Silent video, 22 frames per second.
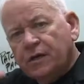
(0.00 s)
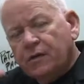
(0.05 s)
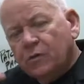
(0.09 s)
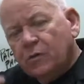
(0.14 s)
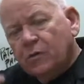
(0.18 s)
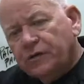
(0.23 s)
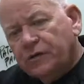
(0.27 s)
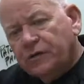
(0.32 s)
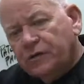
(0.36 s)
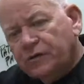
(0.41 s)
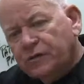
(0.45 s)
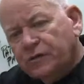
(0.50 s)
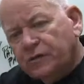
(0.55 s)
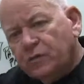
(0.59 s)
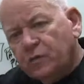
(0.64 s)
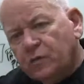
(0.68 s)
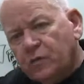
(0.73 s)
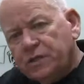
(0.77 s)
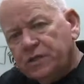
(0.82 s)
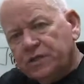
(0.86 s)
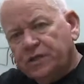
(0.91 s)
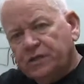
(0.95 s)
with these
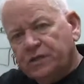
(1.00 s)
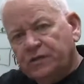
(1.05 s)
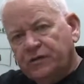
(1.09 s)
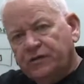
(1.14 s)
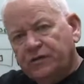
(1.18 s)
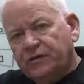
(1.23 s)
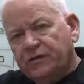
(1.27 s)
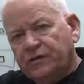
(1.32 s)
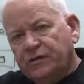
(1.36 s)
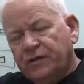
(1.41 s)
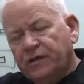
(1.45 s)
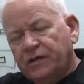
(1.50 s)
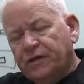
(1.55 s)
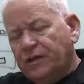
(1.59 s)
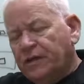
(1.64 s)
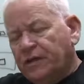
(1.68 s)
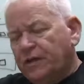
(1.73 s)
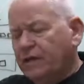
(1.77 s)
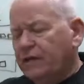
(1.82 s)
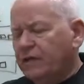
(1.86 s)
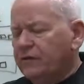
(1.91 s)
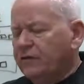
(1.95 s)
switches
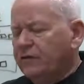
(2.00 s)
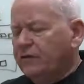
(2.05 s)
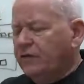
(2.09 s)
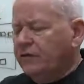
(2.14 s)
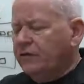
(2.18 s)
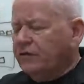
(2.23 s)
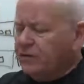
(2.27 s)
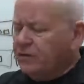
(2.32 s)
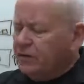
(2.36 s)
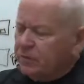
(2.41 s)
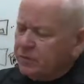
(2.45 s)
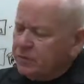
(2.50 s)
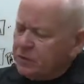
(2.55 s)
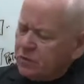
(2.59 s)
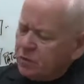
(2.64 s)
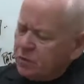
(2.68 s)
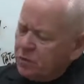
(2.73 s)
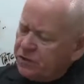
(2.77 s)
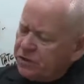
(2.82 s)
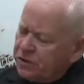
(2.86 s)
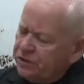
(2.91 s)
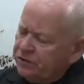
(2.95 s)
is that some
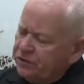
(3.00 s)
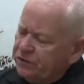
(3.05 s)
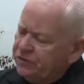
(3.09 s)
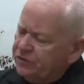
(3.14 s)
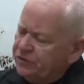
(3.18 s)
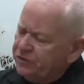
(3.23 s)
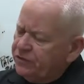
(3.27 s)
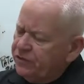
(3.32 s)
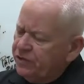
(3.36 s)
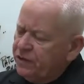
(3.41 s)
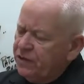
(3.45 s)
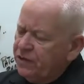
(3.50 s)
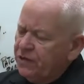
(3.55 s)
switches,